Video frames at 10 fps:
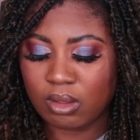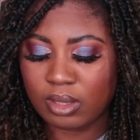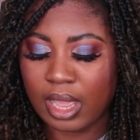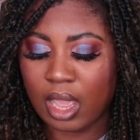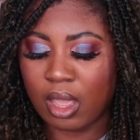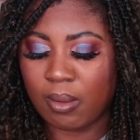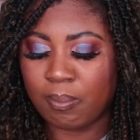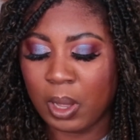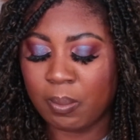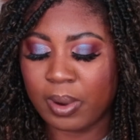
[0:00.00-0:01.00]
Yeah,
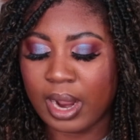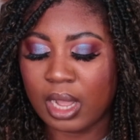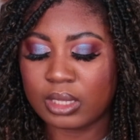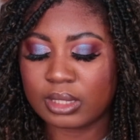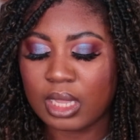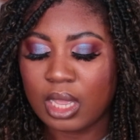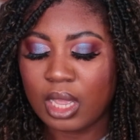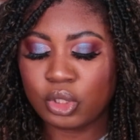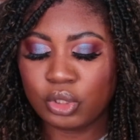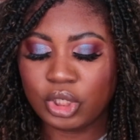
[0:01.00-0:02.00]
Bomb Brows.
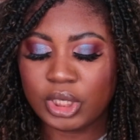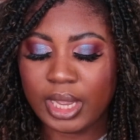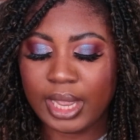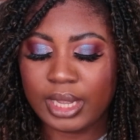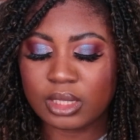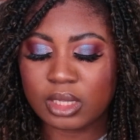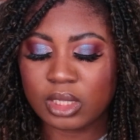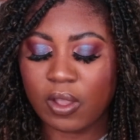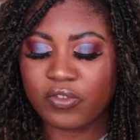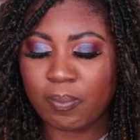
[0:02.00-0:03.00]
2 shades,
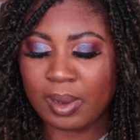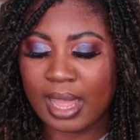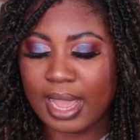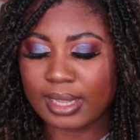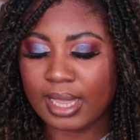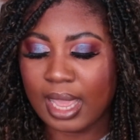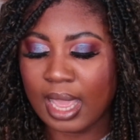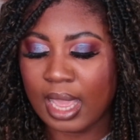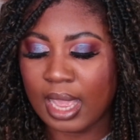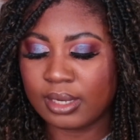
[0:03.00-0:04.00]
soft black
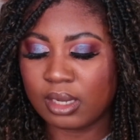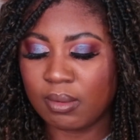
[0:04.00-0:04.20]
and